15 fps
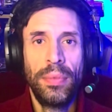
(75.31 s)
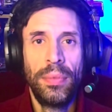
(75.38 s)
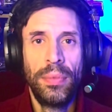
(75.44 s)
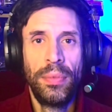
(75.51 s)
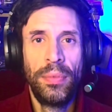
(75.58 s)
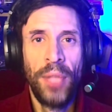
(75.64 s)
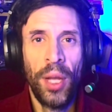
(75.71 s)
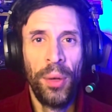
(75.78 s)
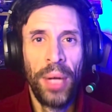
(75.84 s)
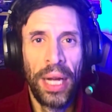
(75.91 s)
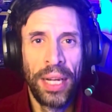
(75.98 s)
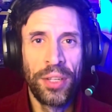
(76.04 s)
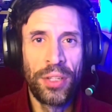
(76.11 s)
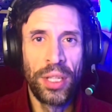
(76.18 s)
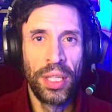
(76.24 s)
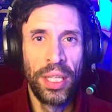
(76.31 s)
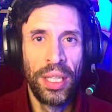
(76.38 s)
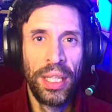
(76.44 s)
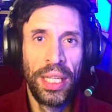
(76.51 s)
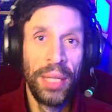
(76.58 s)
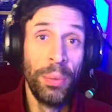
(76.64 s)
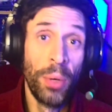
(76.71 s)
No, actually,
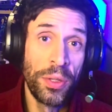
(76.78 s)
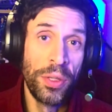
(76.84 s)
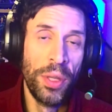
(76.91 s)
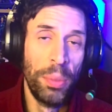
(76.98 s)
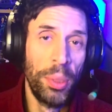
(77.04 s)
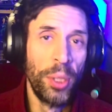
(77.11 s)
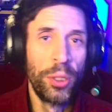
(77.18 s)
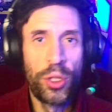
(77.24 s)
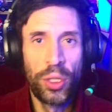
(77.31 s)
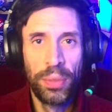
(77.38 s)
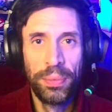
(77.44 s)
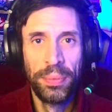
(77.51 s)
he was the bush.